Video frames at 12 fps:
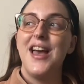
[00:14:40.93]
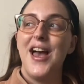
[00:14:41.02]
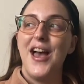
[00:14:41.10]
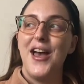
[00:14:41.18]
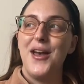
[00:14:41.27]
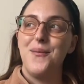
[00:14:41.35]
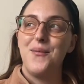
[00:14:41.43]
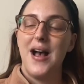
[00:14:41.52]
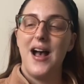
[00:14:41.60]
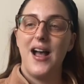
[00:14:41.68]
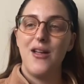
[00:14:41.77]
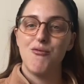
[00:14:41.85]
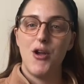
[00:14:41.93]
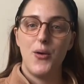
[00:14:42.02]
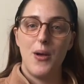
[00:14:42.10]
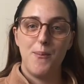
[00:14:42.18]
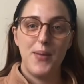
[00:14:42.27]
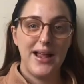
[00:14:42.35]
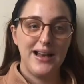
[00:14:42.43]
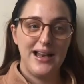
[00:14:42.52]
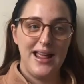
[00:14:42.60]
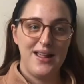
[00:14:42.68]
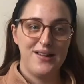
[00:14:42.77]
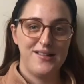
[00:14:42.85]
I wrote a big
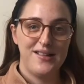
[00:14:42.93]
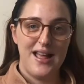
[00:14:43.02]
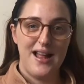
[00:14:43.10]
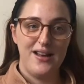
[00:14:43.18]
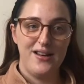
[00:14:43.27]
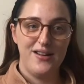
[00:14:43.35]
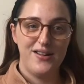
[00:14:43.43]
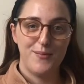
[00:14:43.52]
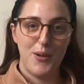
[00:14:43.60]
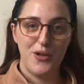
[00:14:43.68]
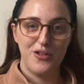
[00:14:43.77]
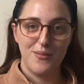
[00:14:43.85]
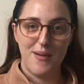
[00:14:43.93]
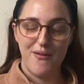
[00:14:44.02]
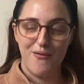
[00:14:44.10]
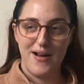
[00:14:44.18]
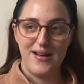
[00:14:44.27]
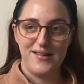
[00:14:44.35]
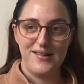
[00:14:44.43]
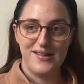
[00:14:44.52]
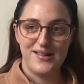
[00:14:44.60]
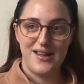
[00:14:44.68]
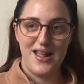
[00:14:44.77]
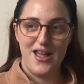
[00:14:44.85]
list and spoke to my
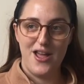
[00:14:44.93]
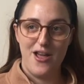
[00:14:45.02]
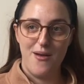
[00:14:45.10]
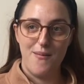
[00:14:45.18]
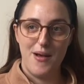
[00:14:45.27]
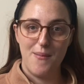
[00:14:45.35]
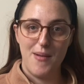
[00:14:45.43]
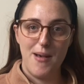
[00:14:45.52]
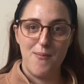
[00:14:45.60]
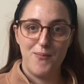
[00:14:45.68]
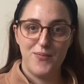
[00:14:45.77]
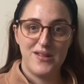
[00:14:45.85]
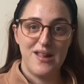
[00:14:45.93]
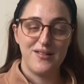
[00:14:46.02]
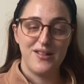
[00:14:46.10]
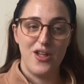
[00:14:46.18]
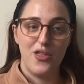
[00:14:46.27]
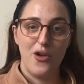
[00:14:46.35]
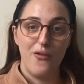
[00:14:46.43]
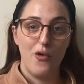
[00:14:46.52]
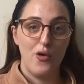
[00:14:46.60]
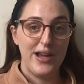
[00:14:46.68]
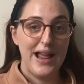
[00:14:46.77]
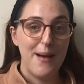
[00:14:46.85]
friends and my sister that have
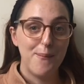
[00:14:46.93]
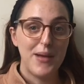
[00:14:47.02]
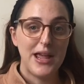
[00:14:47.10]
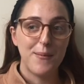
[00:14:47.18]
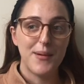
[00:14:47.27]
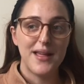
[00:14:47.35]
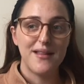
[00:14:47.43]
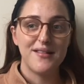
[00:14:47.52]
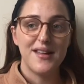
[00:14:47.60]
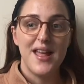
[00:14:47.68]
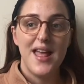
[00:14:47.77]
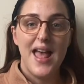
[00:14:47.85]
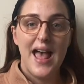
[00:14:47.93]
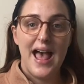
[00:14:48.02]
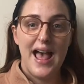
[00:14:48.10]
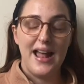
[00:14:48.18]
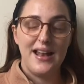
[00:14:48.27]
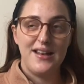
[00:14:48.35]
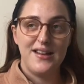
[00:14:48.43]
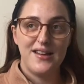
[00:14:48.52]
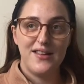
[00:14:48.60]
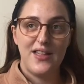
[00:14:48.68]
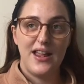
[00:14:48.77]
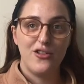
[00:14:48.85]
already had babies, and
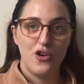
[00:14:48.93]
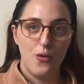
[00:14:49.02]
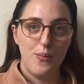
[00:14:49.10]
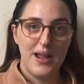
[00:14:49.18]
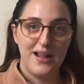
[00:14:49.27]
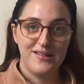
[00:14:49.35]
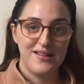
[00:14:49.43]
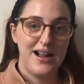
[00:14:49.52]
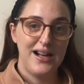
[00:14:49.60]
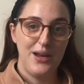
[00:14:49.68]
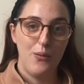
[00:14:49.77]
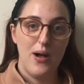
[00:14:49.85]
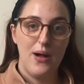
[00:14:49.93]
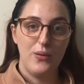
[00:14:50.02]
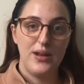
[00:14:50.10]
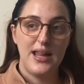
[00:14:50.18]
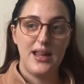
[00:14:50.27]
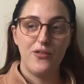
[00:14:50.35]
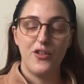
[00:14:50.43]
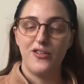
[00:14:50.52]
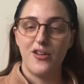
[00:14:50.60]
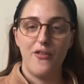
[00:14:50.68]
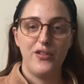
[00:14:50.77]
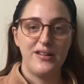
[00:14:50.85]
they told me exactly what I'll need. There's
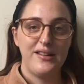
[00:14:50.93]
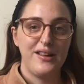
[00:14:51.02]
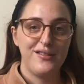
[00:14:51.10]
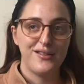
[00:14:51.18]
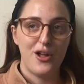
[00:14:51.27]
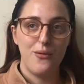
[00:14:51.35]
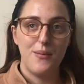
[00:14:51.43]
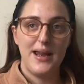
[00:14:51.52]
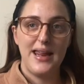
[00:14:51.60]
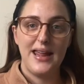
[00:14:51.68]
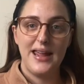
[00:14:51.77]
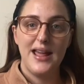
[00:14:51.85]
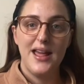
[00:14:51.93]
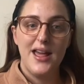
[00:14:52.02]
obviously so many